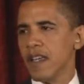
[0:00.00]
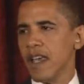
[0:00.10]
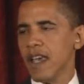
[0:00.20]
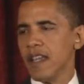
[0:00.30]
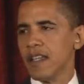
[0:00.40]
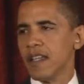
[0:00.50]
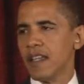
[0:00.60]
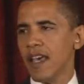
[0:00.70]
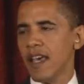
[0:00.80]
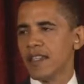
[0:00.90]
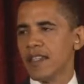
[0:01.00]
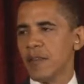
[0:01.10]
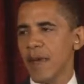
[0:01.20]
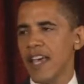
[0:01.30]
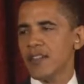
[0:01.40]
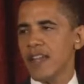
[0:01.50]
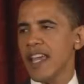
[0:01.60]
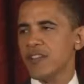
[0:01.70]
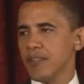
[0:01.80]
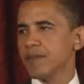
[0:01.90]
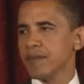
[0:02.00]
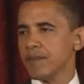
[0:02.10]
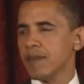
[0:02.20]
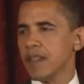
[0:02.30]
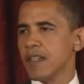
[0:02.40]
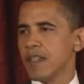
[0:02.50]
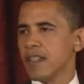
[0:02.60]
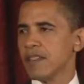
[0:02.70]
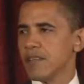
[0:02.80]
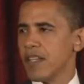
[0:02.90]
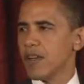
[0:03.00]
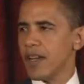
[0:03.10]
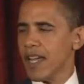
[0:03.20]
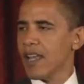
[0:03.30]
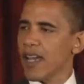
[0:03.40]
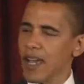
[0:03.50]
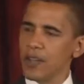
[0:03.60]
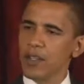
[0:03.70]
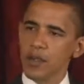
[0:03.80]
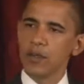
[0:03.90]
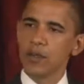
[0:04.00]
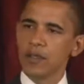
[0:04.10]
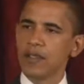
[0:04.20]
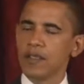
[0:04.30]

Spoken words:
and that imagination to figuring out how do you